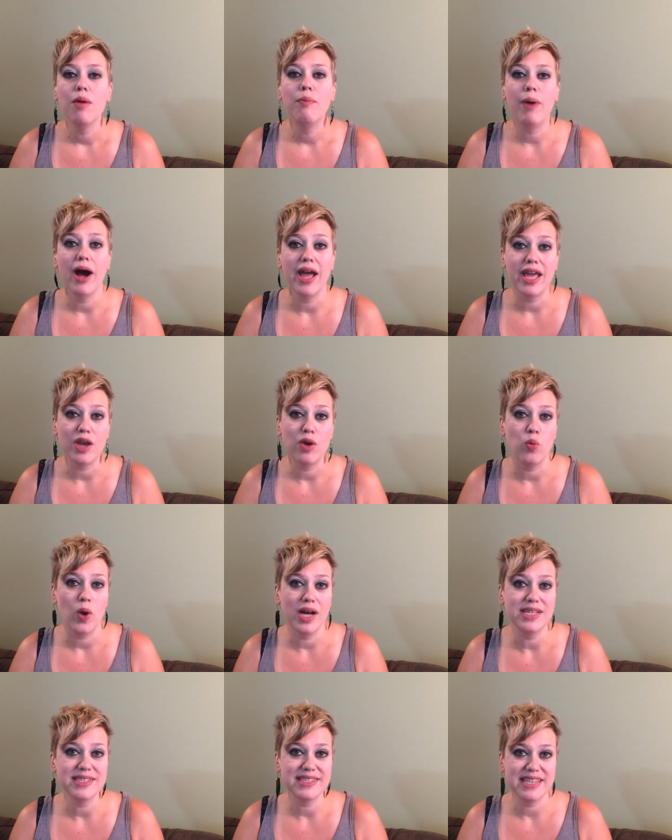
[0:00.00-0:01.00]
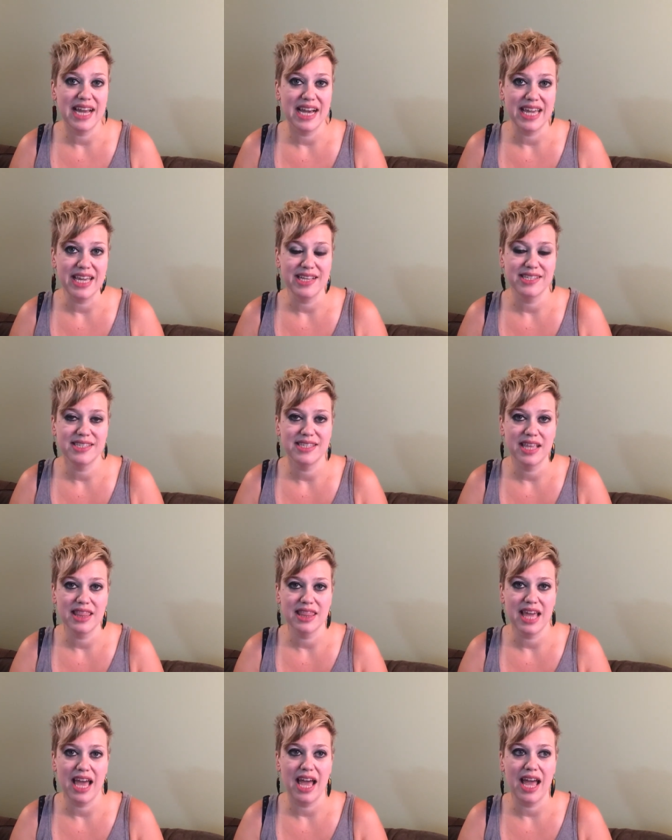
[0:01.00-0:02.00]
but it was nice
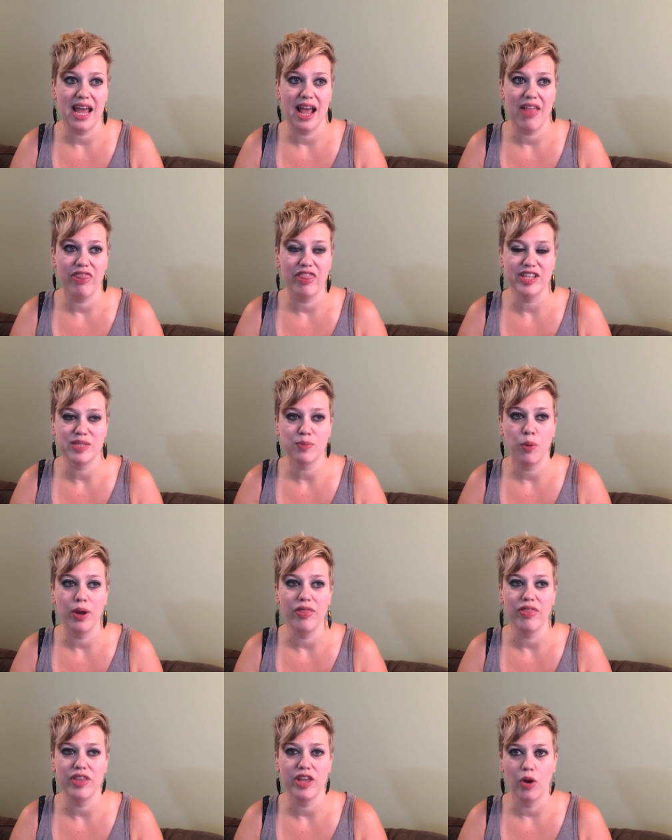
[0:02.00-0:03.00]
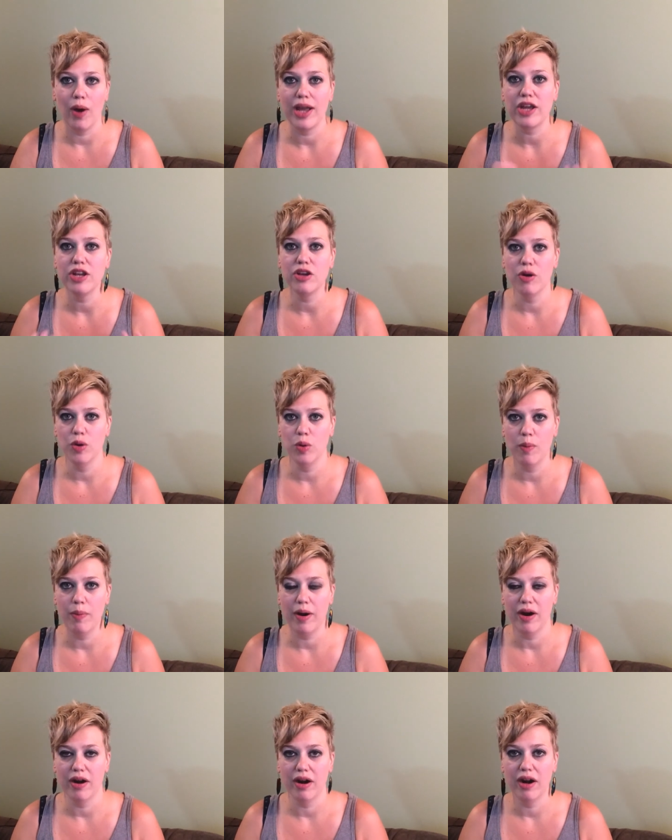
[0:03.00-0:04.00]
that at this point, you know, I could go to a
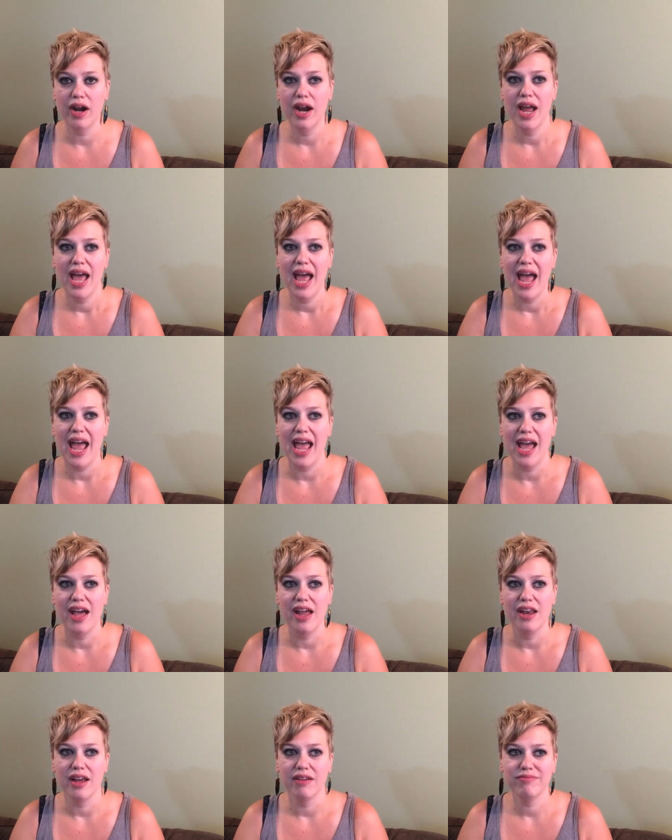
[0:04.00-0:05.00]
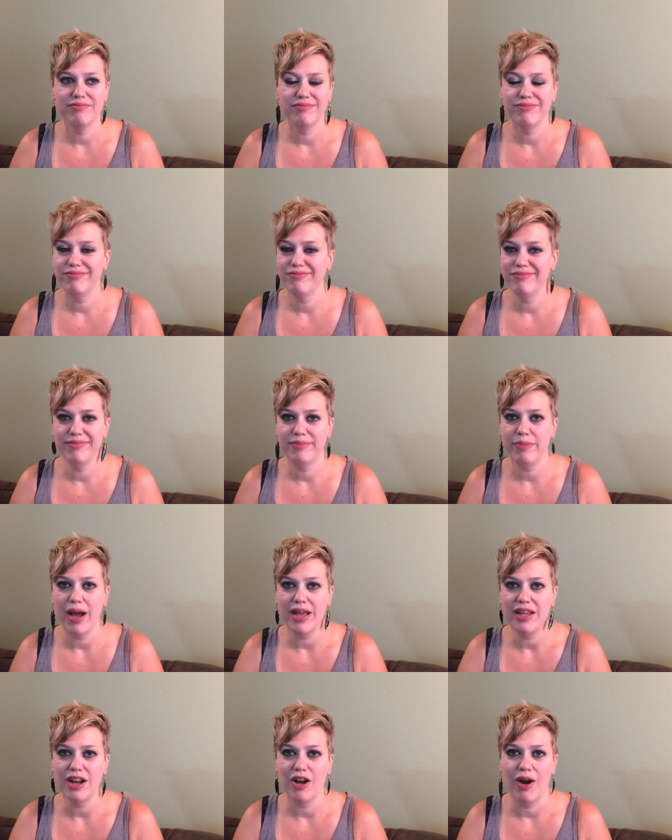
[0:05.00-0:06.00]
bar and
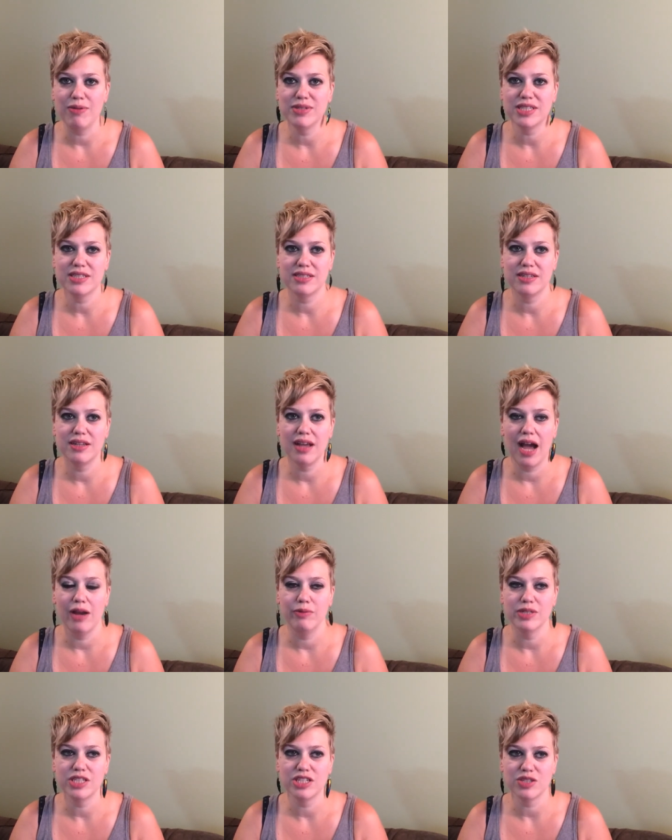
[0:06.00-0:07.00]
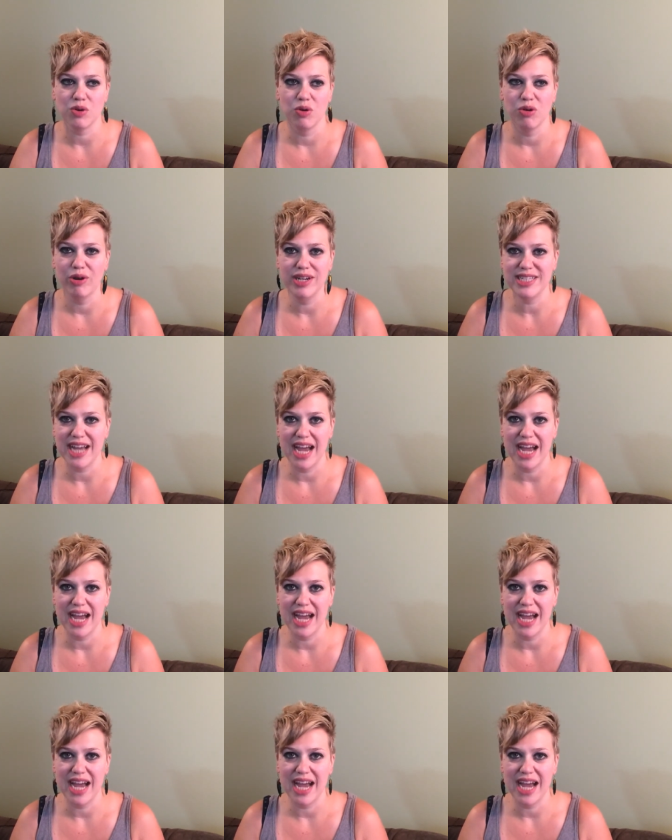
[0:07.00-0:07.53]
you know, I was I was just ordering